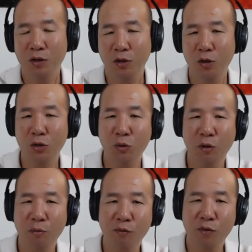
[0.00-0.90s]
you just want
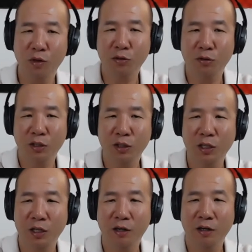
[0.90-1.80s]
to move closer to the
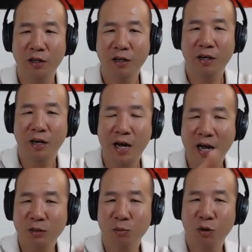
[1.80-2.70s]
center,
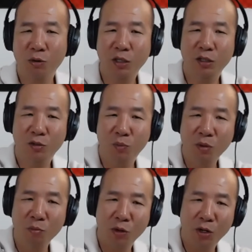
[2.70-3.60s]
ask more questions, be
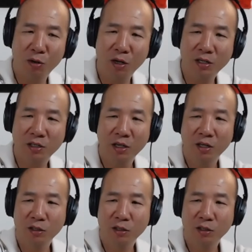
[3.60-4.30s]
more curious,